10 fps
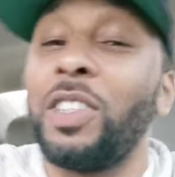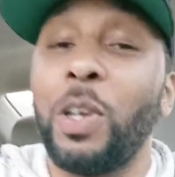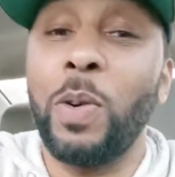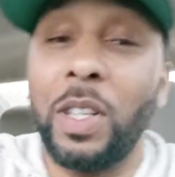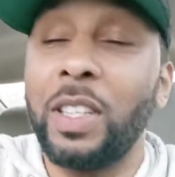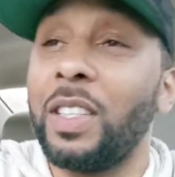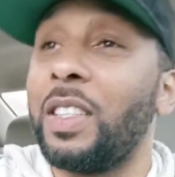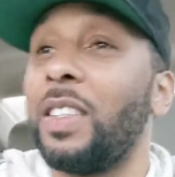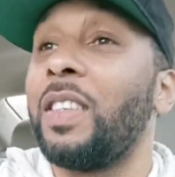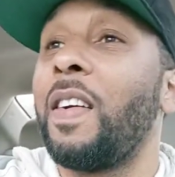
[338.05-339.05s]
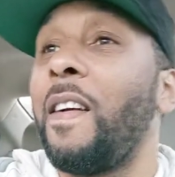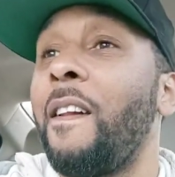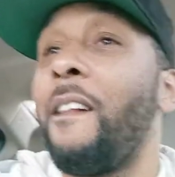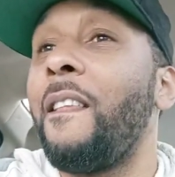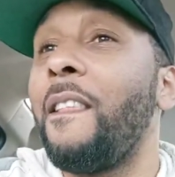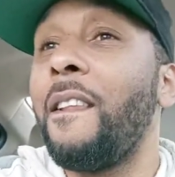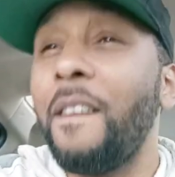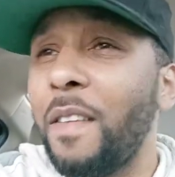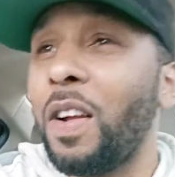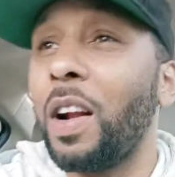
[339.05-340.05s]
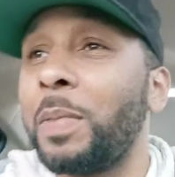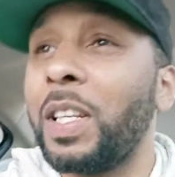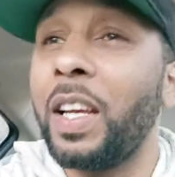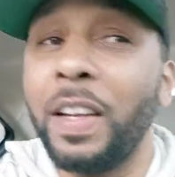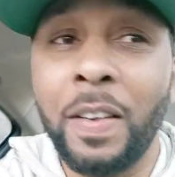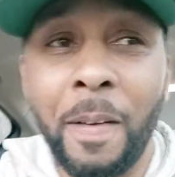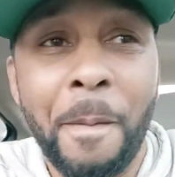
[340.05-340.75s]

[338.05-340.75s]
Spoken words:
toter. You know what I'm saying?